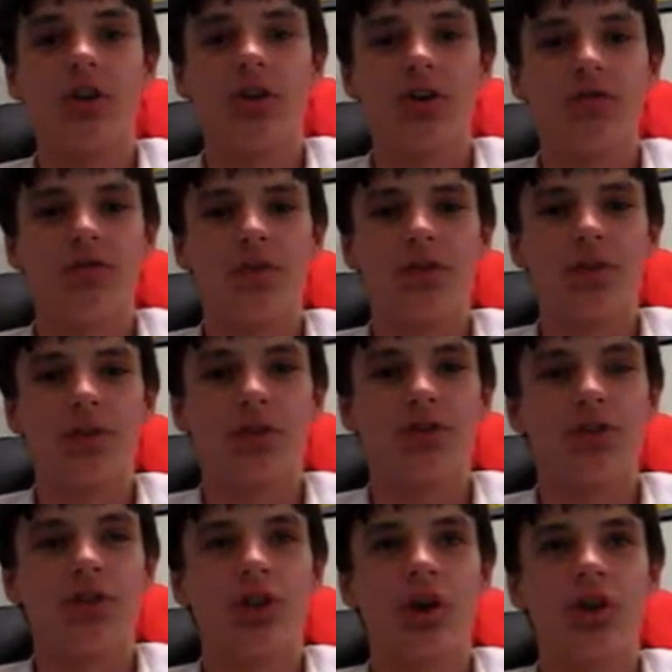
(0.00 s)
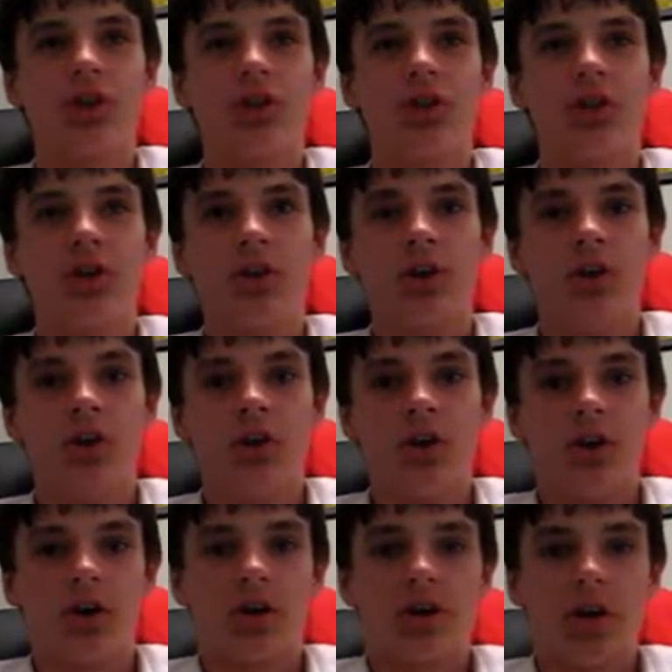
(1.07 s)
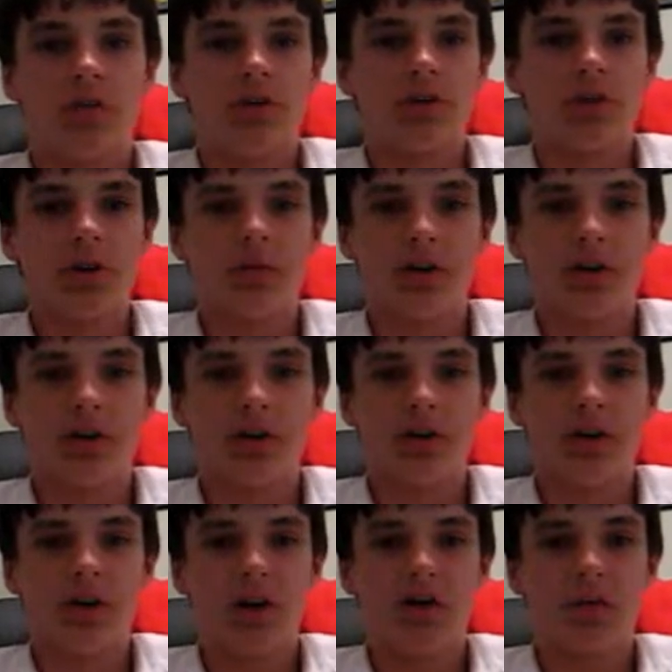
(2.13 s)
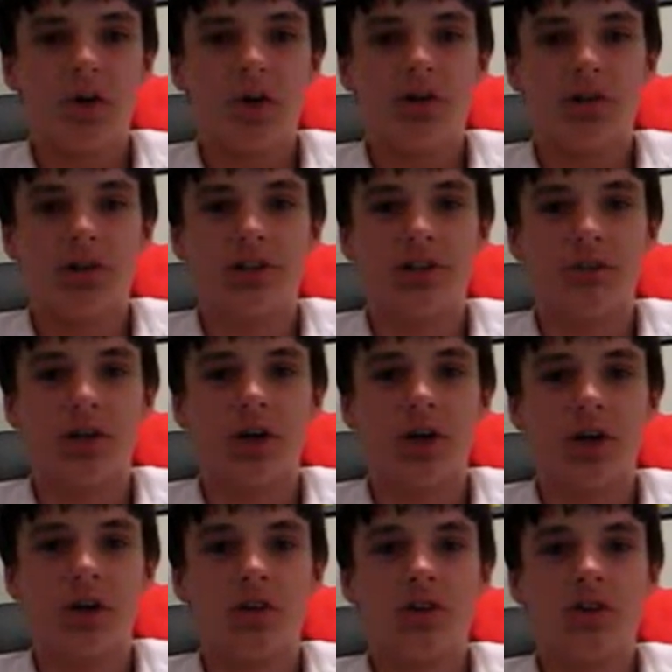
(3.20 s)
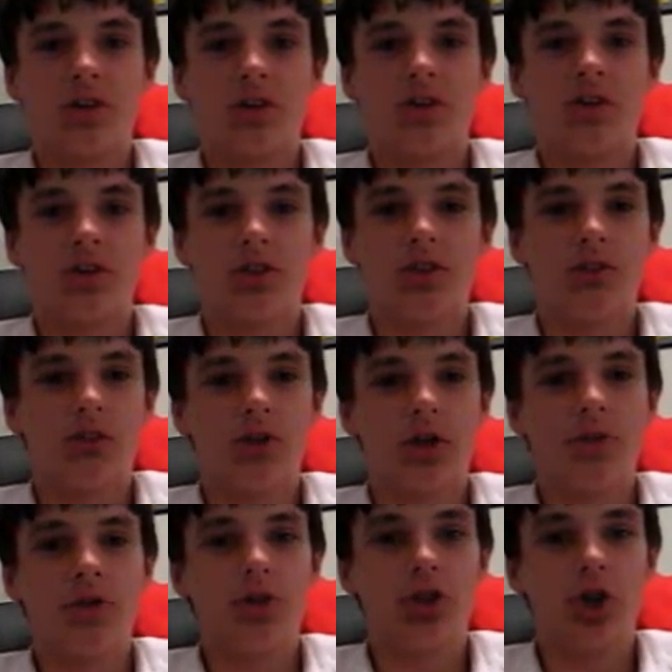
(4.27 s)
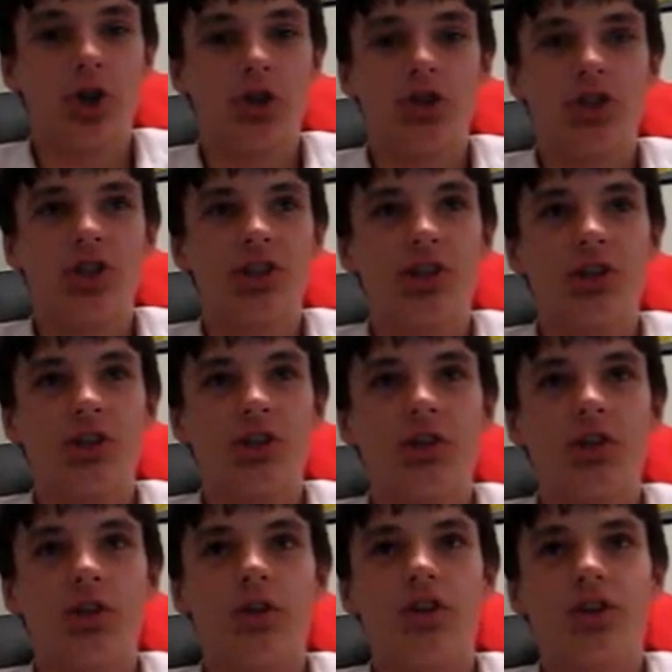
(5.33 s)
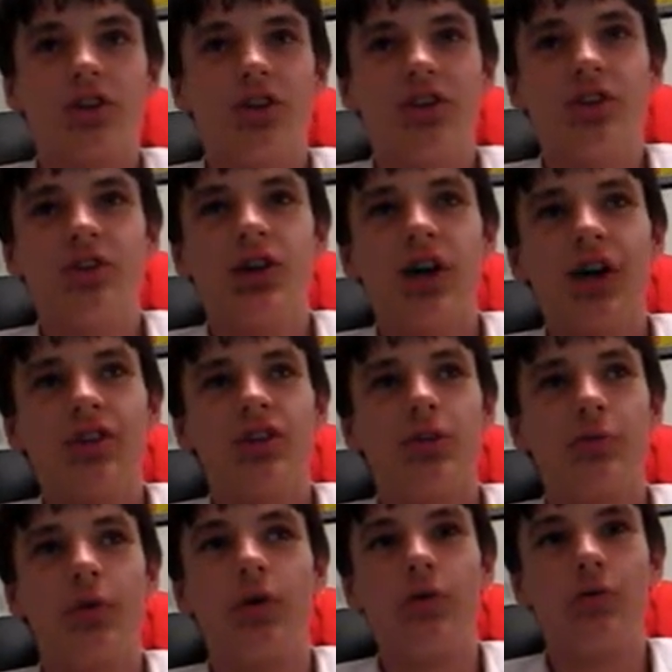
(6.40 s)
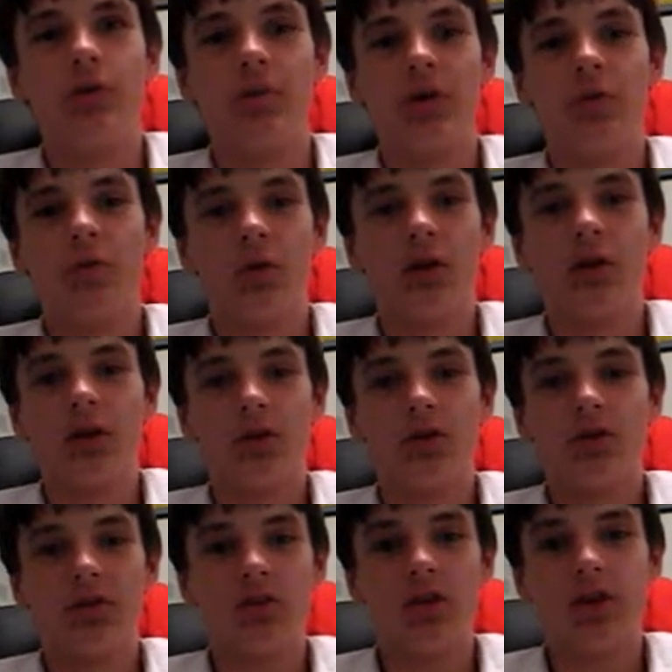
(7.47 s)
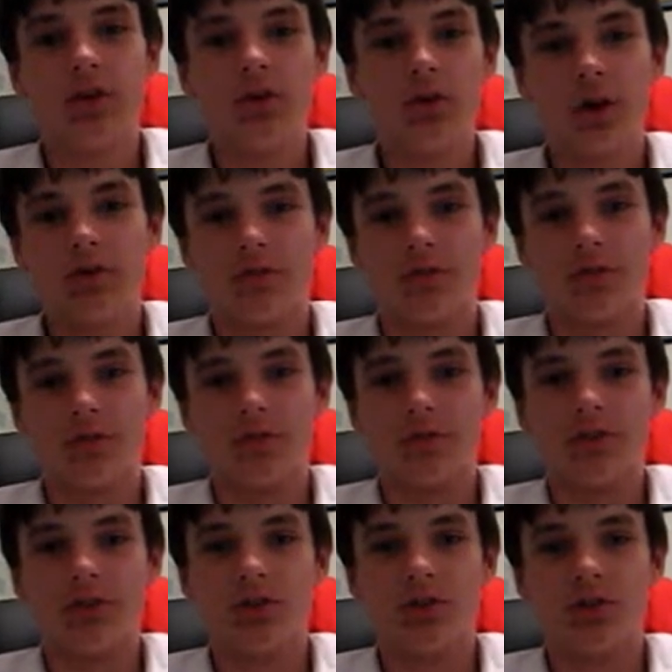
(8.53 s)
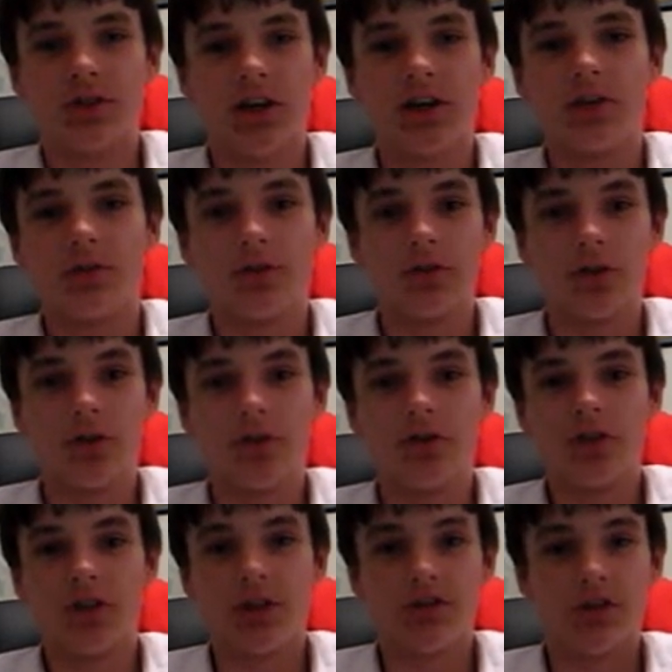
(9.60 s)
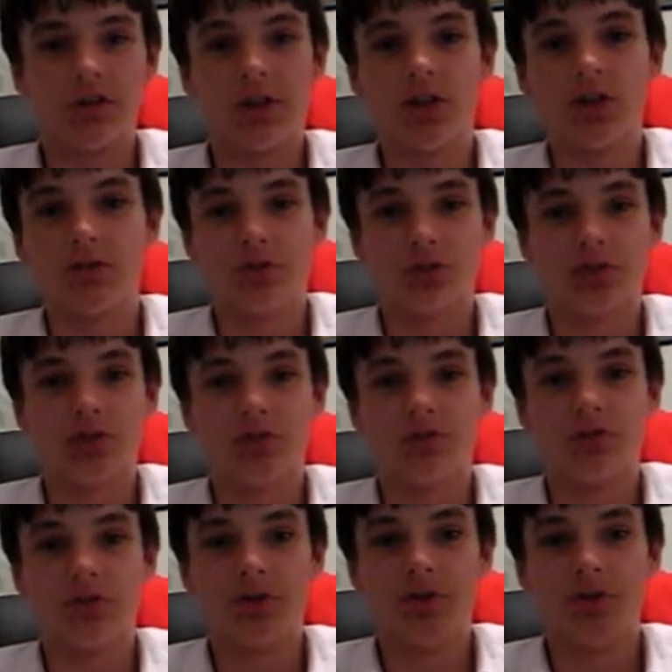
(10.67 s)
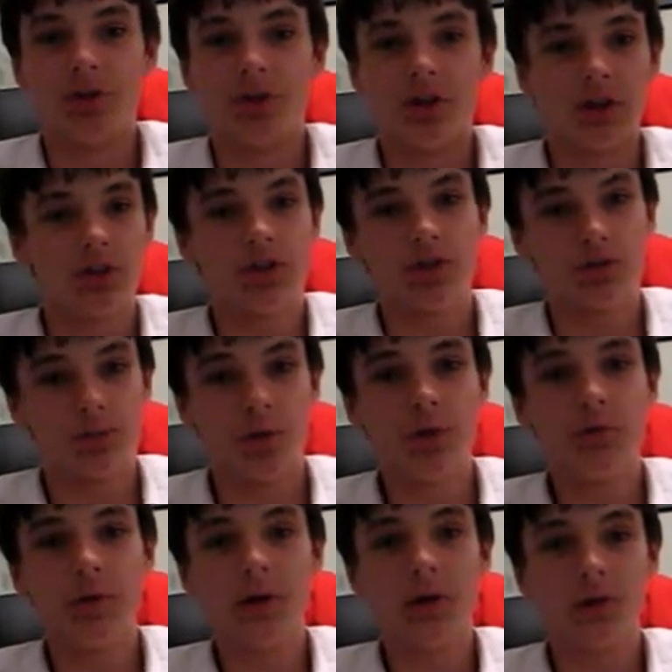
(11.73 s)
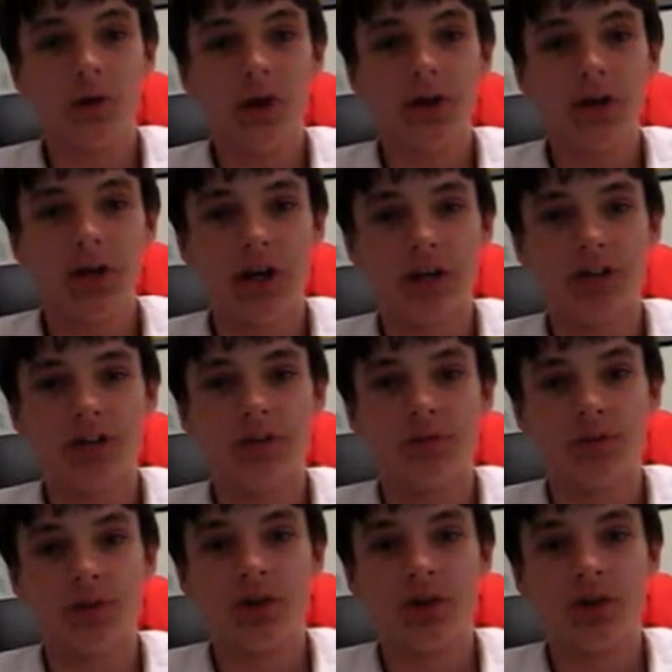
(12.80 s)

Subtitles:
I felt like dishonest, and every time I hear it, I want a reason why. So, Jeremy Jahns still has to prove to me why 2 other films, Attack of the Clones and Revenge of the Sith, he has to prove to me why he hates them.